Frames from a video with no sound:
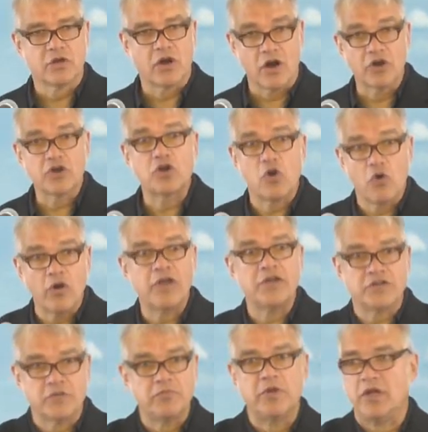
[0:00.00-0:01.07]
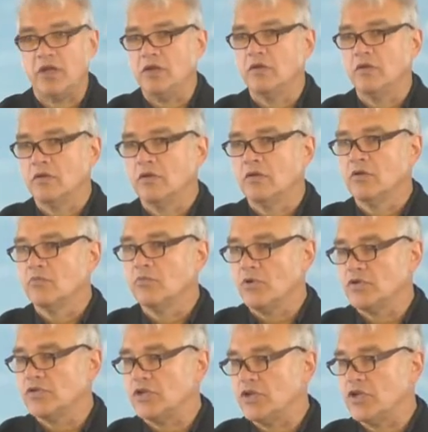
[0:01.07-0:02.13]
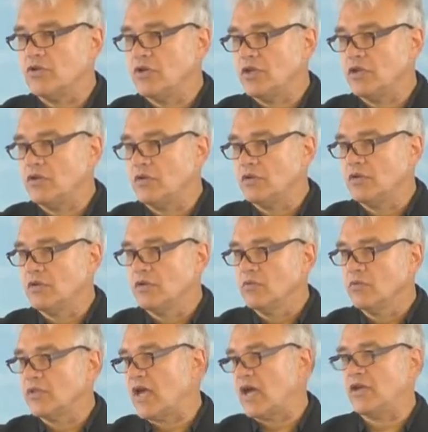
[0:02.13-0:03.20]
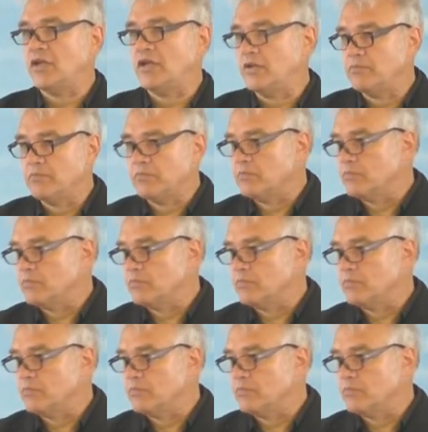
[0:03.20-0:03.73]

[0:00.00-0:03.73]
are going to be persecuted without any